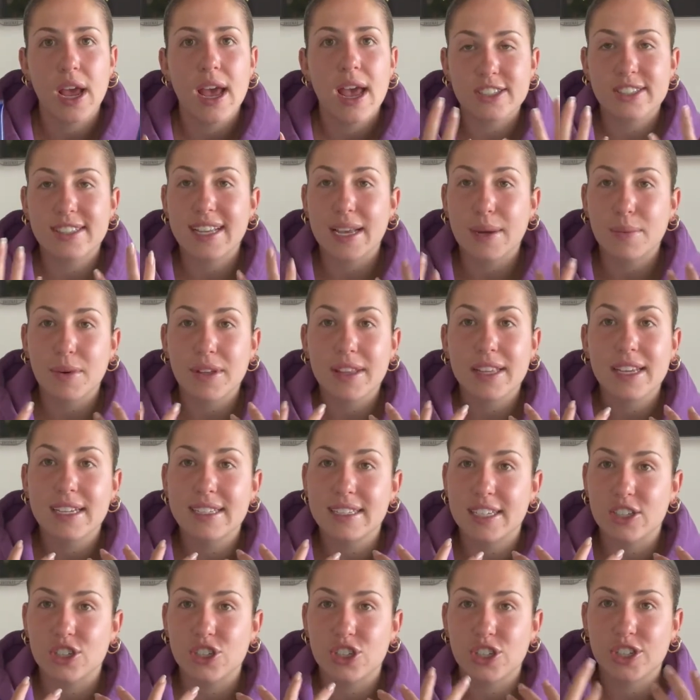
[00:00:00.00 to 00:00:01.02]
Same with
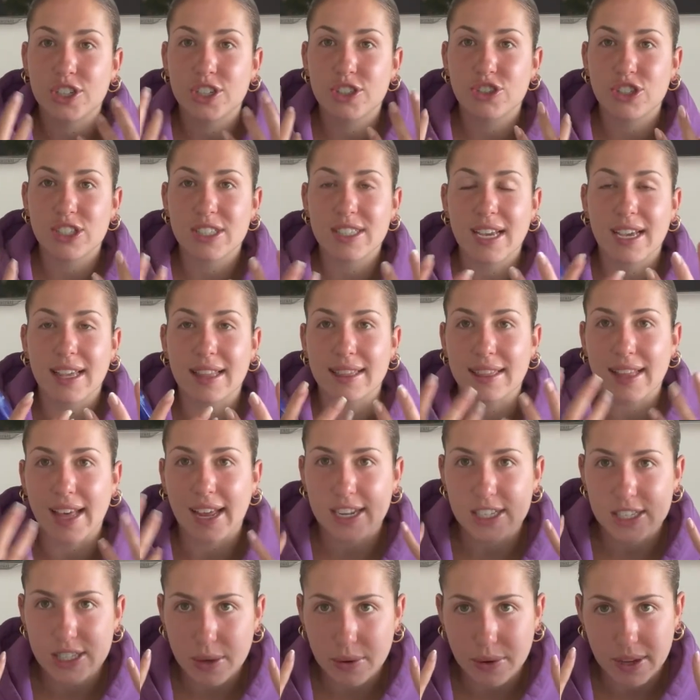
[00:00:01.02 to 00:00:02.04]
conditioner, just like let
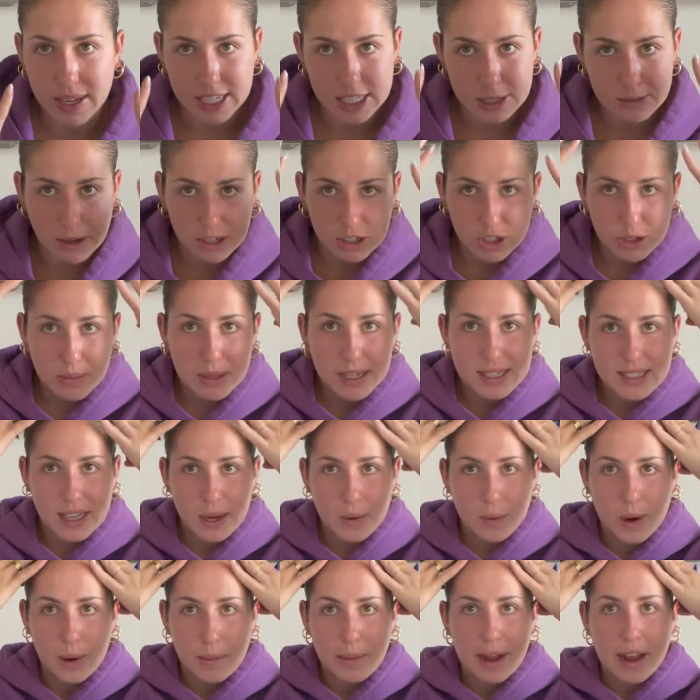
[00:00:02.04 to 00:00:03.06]
it soak in, especially because I
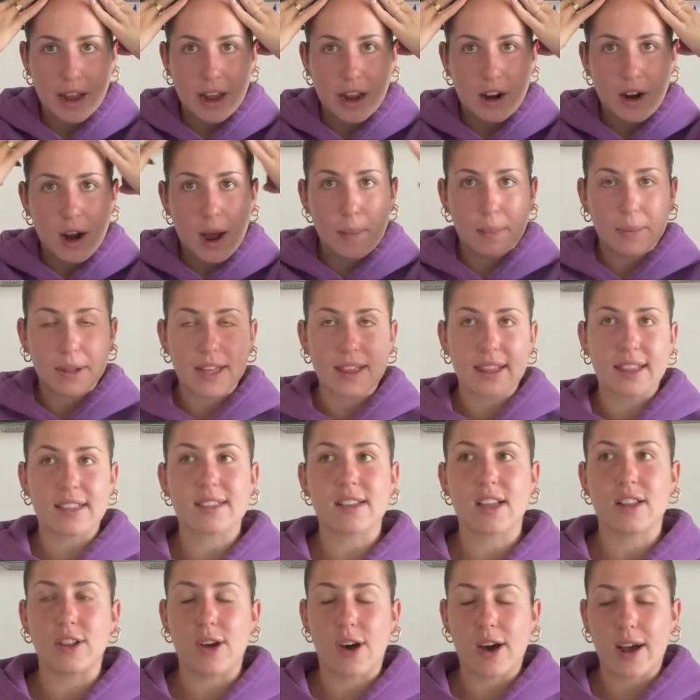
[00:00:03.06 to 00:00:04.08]
wear my hair up like this
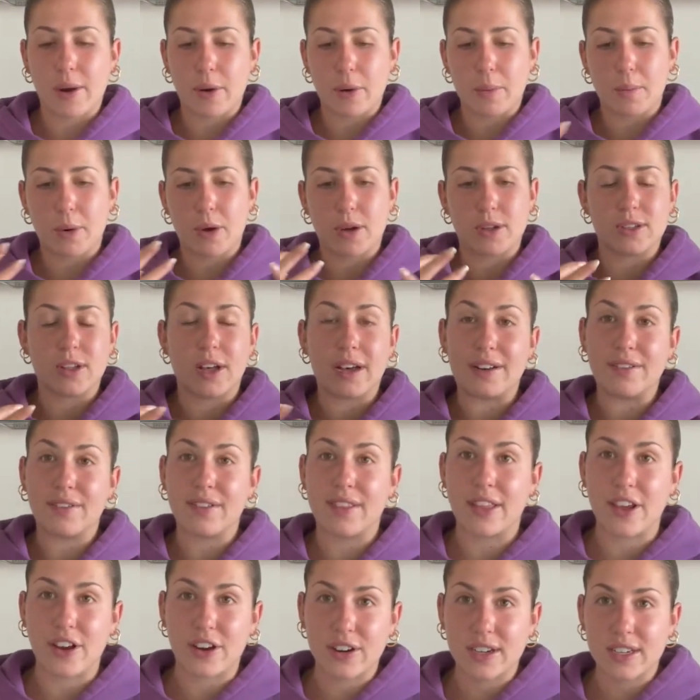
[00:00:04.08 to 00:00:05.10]
a lot. I would put a lot of
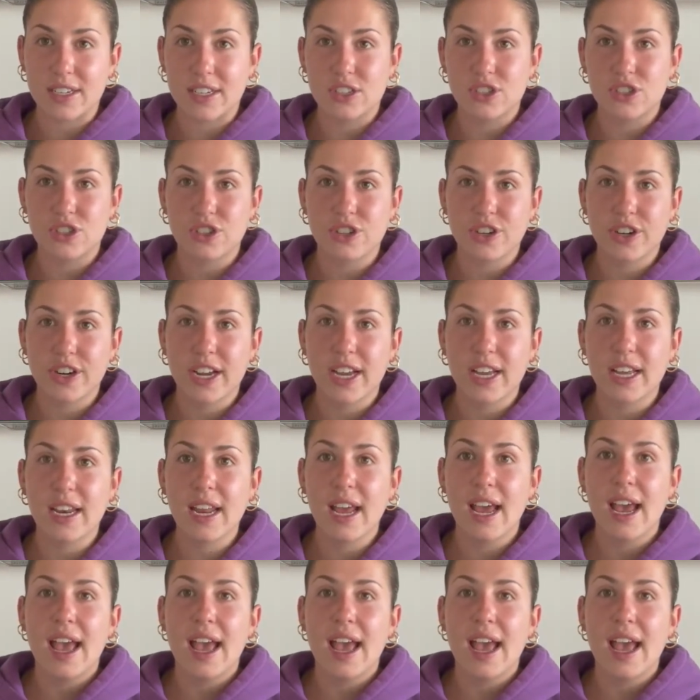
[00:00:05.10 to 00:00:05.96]
their conditioner in